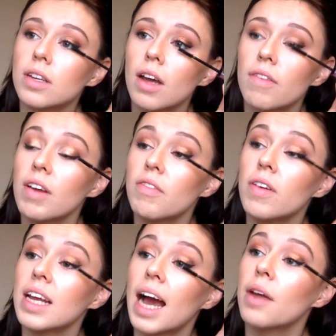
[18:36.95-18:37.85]
I've never
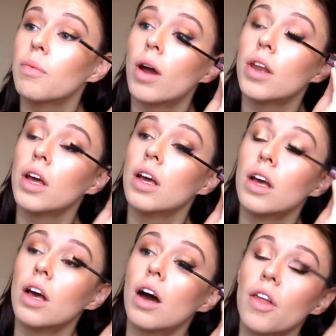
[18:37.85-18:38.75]
really had one,
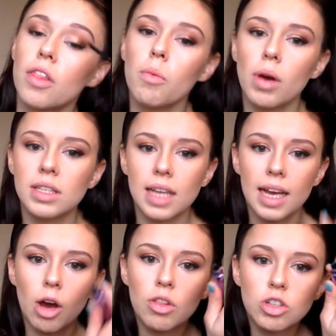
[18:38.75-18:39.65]
other than ones that
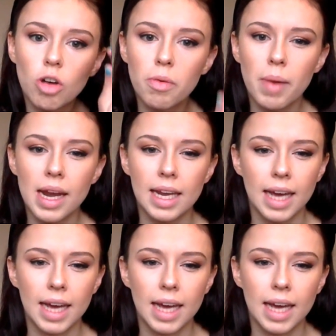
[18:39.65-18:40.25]
get on the top of my lid.